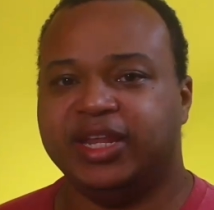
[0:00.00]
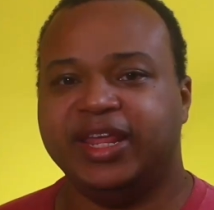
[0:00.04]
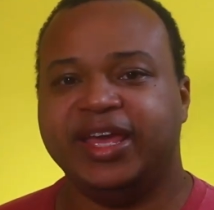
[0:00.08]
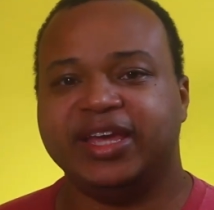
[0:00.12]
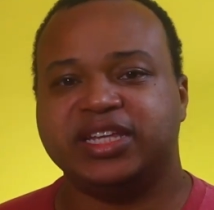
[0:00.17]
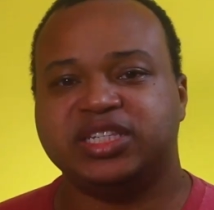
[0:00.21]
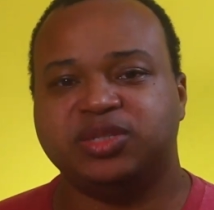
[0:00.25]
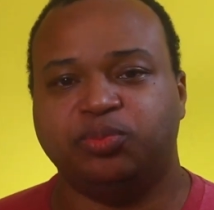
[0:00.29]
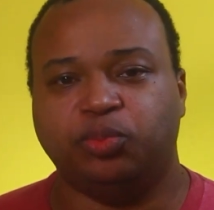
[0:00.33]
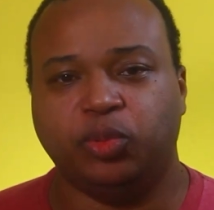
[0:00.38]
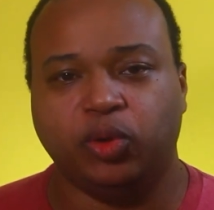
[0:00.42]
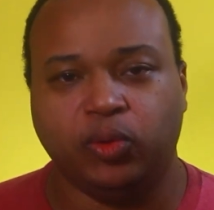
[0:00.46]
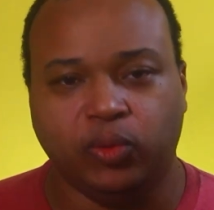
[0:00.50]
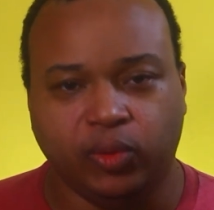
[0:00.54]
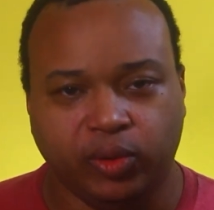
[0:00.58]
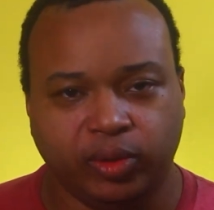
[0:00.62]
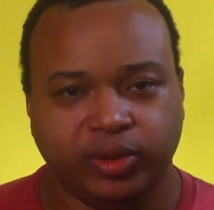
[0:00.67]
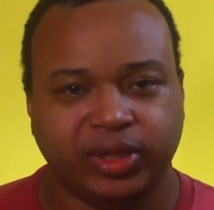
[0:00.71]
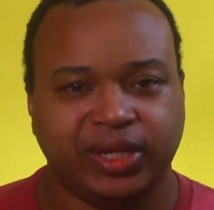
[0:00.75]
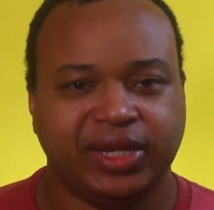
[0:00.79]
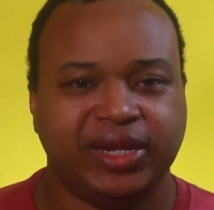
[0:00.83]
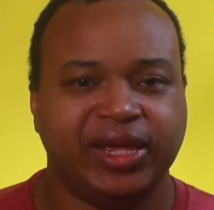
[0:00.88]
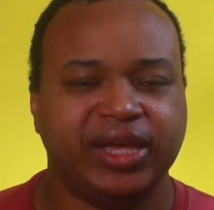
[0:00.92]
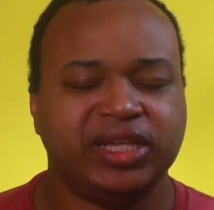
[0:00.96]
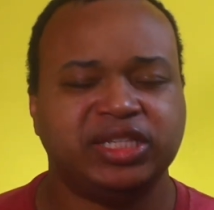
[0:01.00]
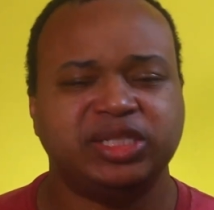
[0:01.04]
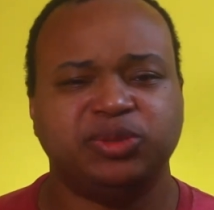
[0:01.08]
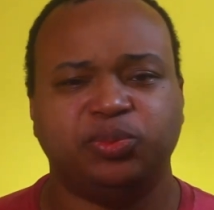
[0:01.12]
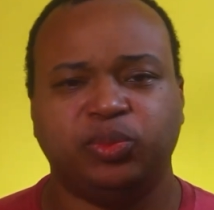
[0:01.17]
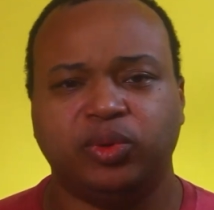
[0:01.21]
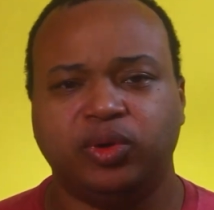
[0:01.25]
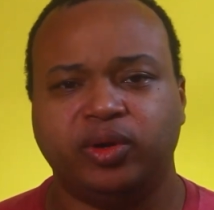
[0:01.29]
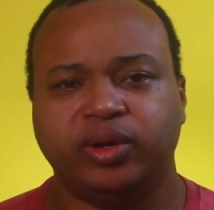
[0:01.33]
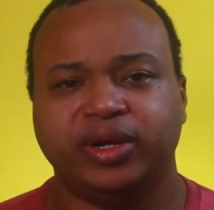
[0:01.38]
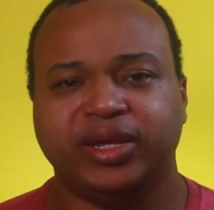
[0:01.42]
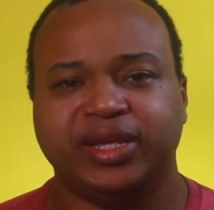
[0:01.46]
next board, the next
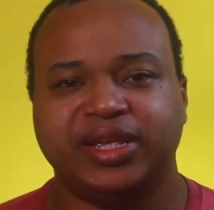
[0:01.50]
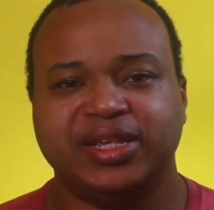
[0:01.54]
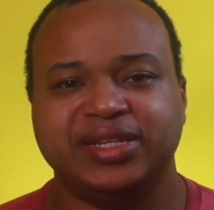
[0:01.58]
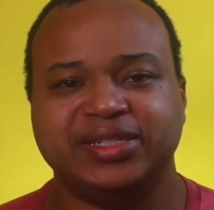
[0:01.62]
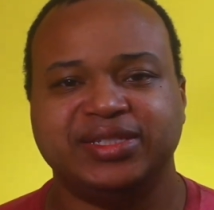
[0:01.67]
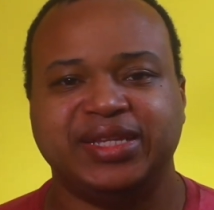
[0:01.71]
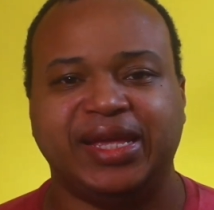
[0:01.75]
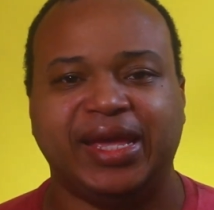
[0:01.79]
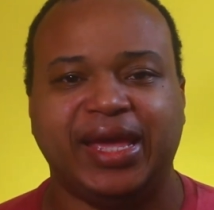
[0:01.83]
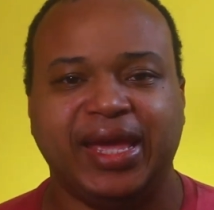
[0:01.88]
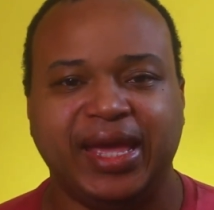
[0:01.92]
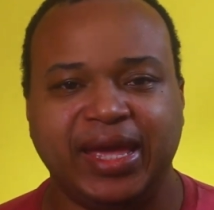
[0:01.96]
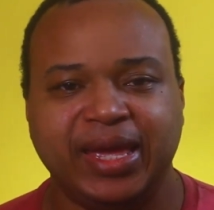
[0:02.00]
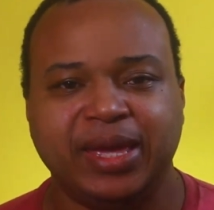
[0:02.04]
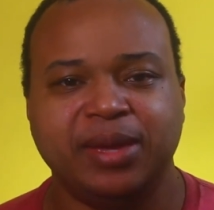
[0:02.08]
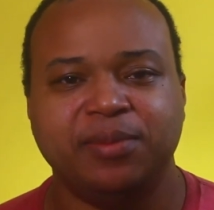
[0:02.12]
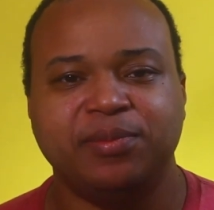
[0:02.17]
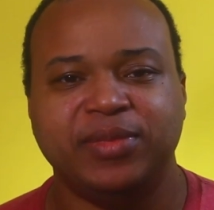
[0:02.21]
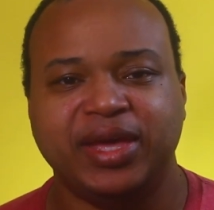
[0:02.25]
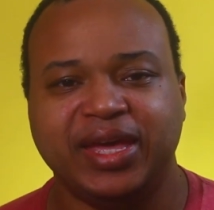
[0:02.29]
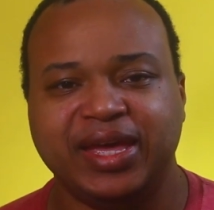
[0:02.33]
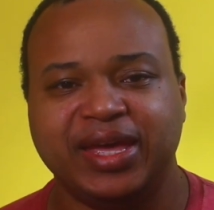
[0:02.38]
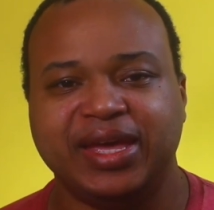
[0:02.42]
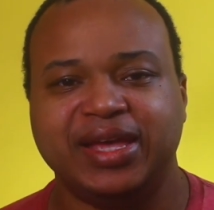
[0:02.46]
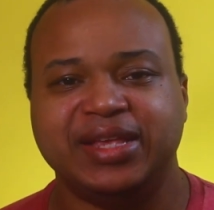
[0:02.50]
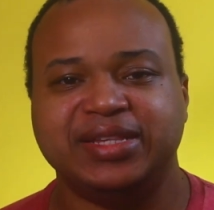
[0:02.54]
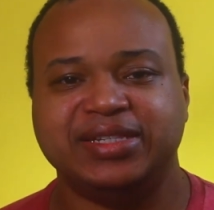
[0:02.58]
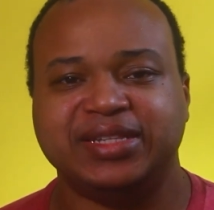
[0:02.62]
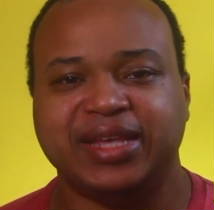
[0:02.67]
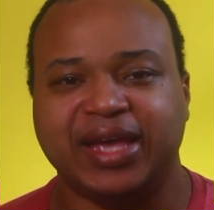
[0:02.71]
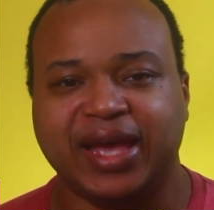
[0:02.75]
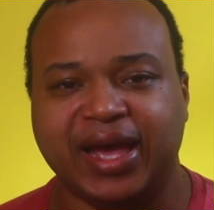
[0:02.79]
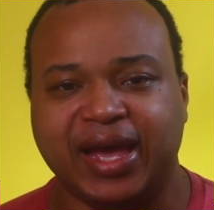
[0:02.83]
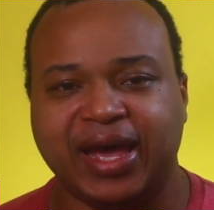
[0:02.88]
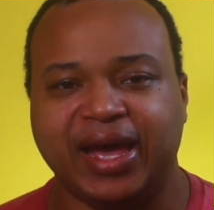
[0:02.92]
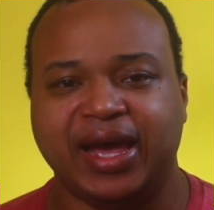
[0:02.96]
board is the M S
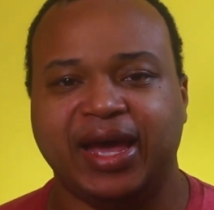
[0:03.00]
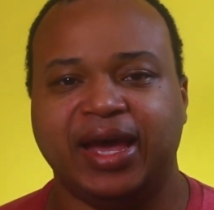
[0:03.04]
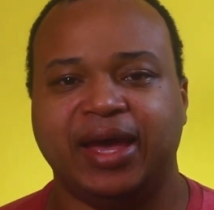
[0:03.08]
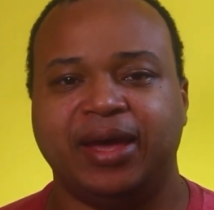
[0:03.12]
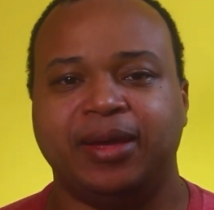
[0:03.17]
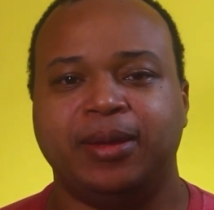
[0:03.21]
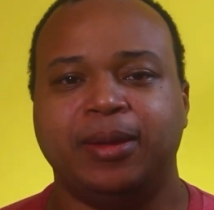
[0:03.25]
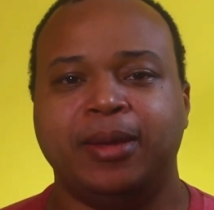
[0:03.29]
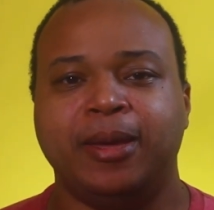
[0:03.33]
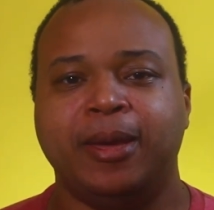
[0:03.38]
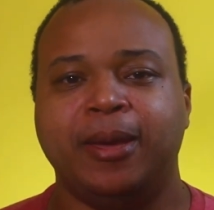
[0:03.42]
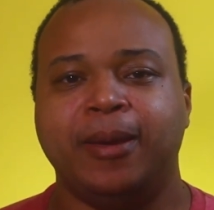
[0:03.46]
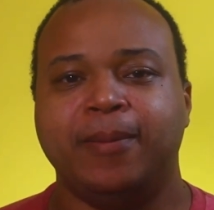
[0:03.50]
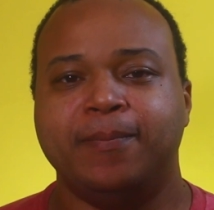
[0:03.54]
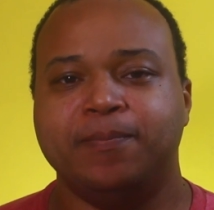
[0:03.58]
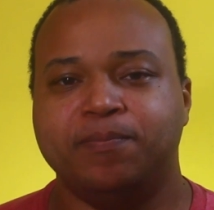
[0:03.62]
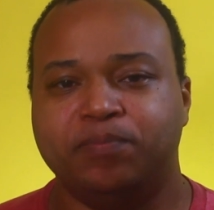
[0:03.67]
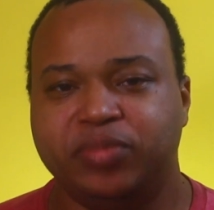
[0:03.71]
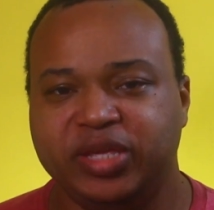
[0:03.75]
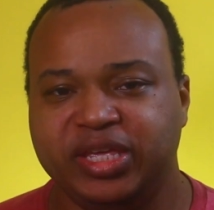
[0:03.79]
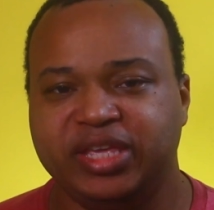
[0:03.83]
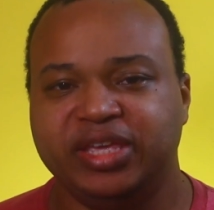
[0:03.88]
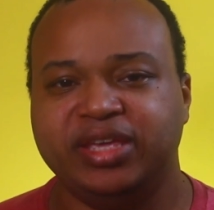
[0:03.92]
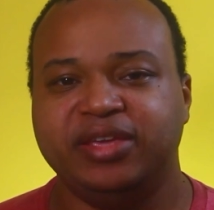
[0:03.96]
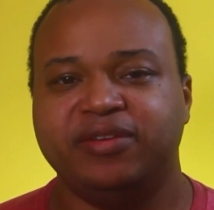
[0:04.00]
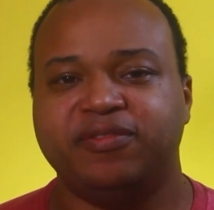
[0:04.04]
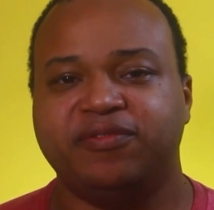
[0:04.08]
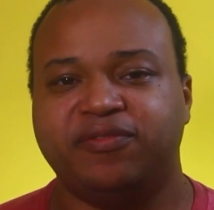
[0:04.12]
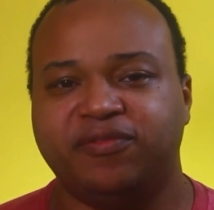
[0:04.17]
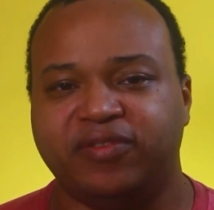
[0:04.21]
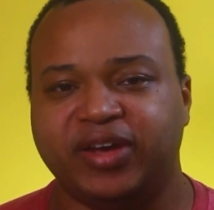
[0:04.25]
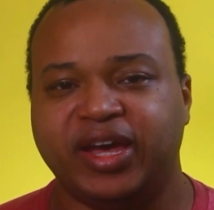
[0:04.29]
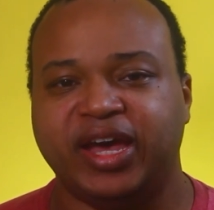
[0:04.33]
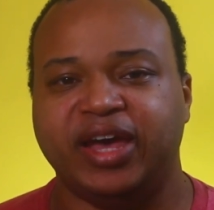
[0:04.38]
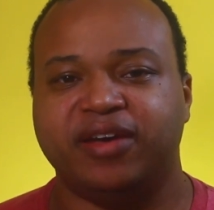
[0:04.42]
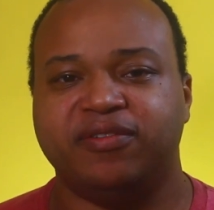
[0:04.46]
I B
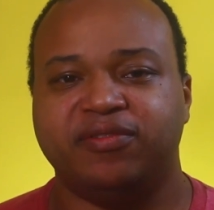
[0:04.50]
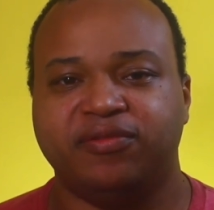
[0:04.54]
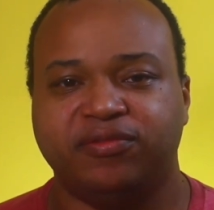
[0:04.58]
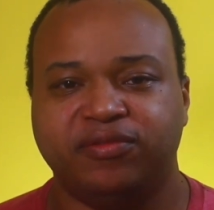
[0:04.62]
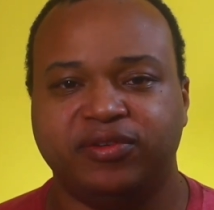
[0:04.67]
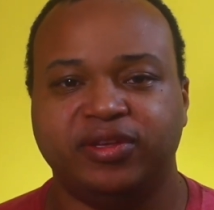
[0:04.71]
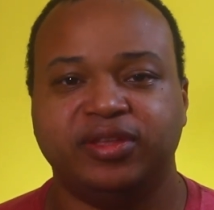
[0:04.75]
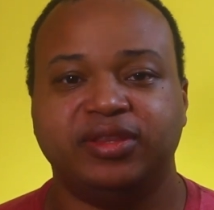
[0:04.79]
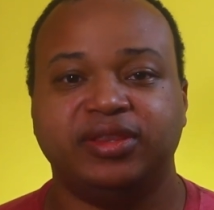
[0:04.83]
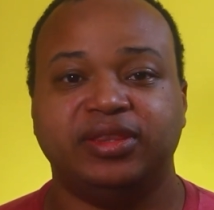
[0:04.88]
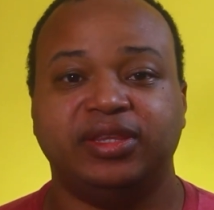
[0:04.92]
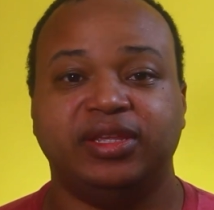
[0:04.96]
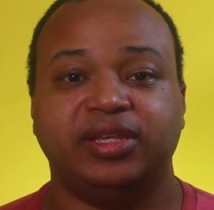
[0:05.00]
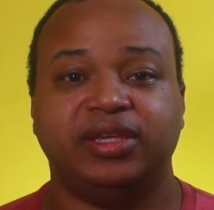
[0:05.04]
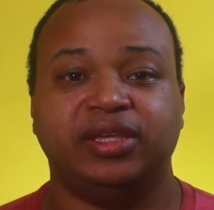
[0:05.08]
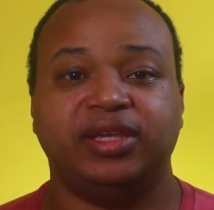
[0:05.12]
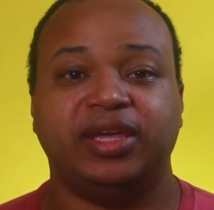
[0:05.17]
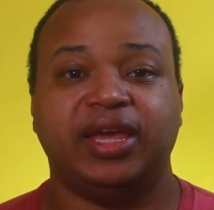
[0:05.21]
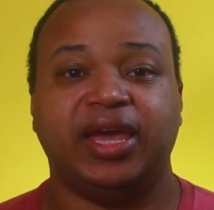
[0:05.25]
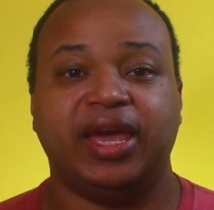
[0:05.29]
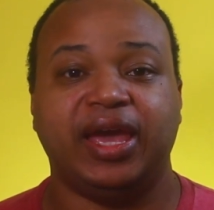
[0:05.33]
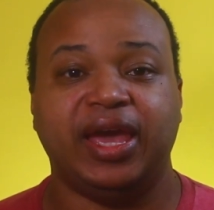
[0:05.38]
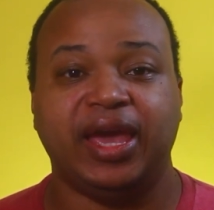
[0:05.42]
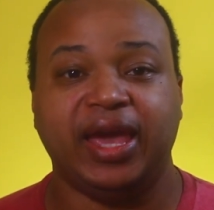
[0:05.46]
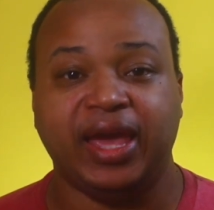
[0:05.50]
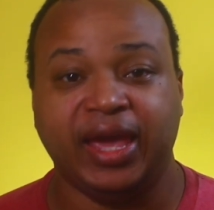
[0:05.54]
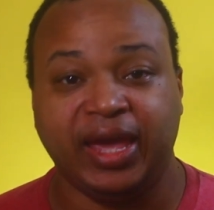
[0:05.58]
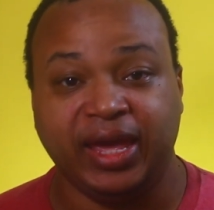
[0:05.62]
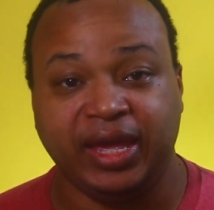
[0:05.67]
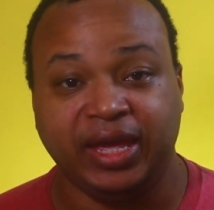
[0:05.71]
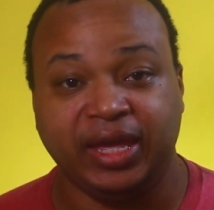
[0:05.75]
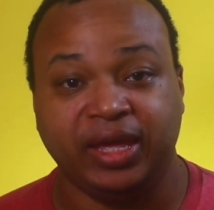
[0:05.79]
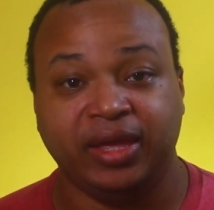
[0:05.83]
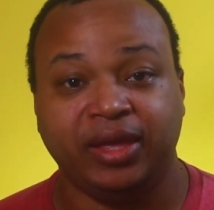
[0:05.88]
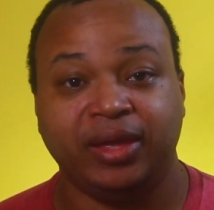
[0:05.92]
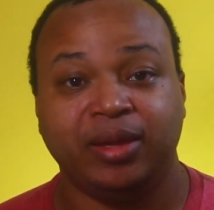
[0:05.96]
five fifty
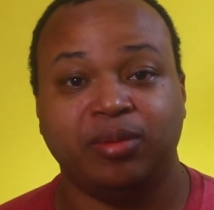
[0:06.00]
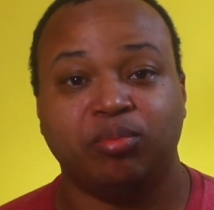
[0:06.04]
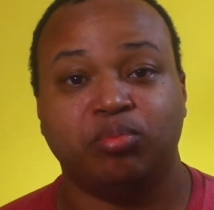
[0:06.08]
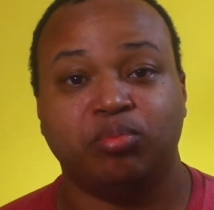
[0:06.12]
A